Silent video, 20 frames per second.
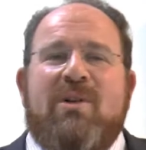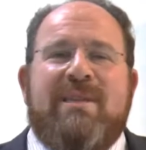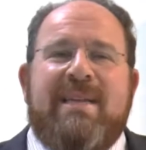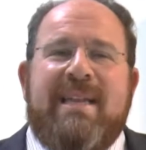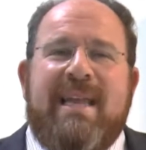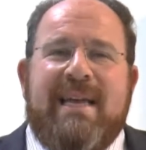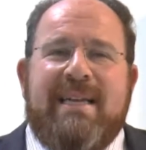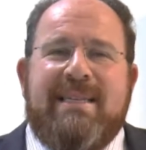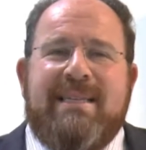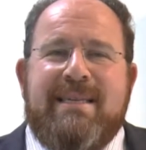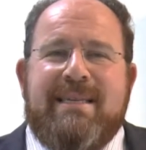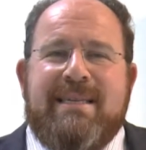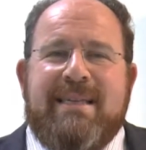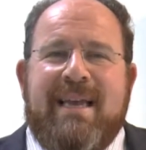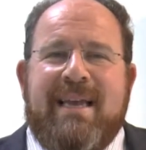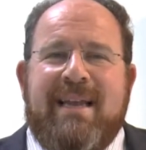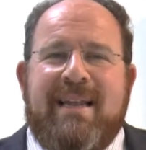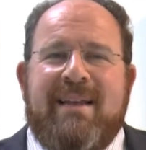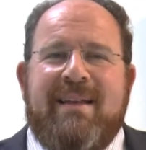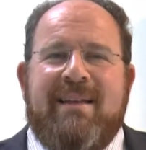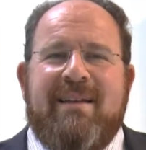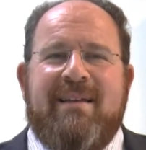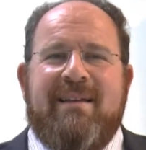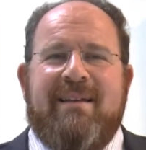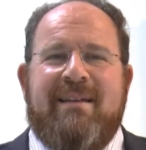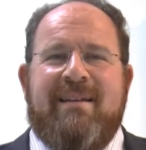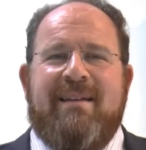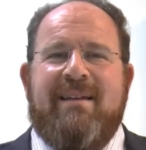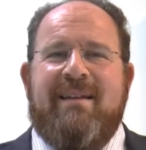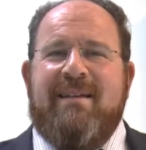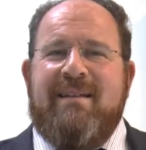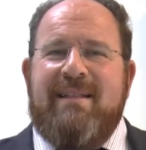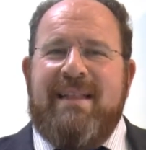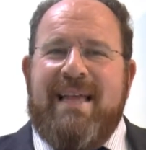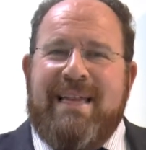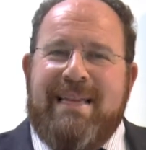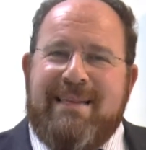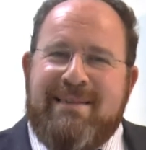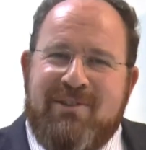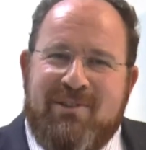not in Eretz Israel,
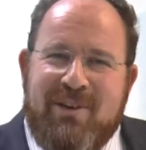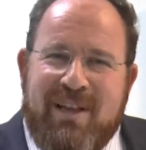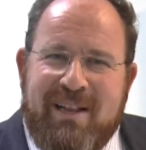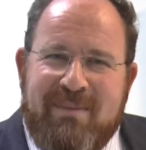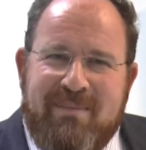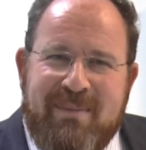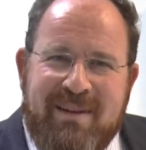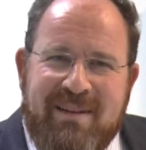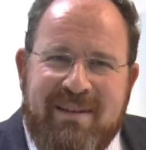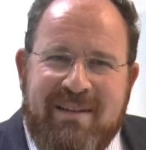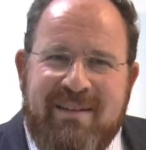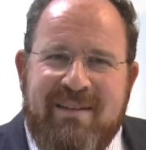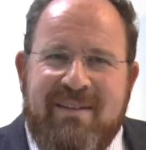ladies and gentlemen.